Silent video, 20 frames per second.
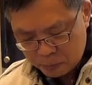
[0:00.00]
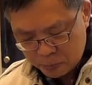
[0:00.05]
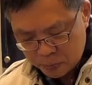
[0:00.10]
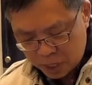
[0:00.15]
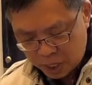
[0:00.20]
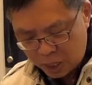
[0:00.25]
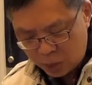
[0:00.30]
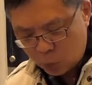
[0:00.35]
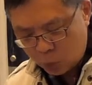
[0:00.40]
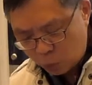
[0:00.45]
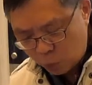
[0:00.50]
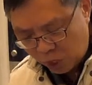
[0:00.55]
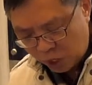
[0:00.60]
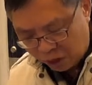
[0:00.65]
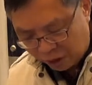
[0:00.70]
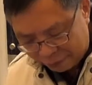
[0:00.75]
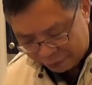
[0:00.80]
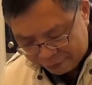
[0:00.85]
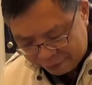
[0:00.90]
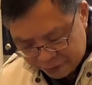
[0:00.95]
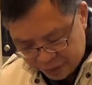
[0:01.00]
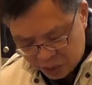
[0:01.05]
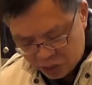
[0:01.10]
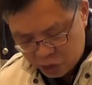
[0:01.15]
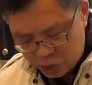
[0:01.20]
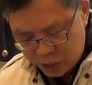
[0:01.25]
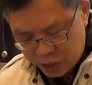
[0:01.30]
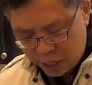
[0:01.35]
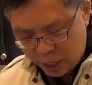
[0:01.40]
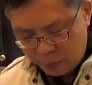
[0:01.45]
And when we
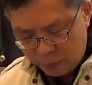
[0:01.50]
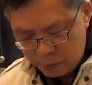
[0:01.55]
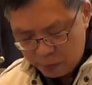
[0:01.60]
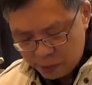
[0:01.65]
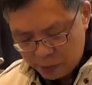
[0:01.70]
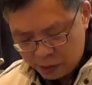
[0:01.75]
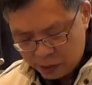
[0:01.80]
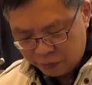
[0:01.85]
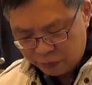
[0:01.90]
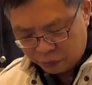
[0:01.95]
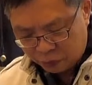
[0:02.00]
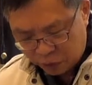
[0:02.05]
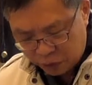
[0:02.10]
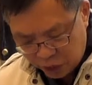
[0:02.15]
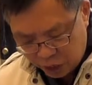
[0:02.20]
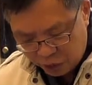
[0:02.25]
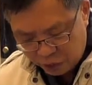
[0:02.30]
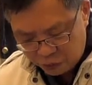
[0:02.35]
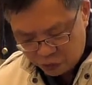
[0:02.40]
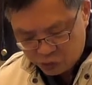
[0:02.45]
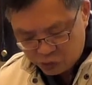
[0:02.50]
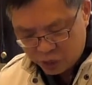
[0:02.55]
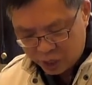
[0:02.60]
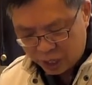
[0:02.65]
confess them, he forgives.